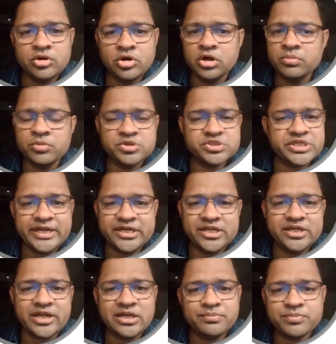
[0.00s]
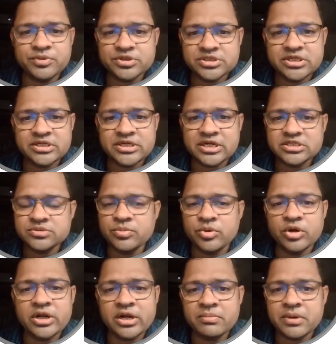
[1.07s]
Almost 89% are
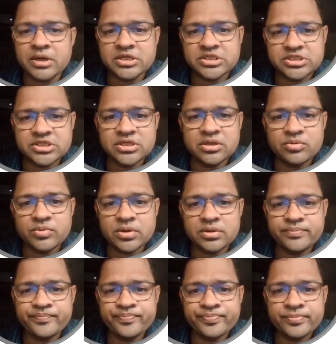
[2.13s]
small and marginal one.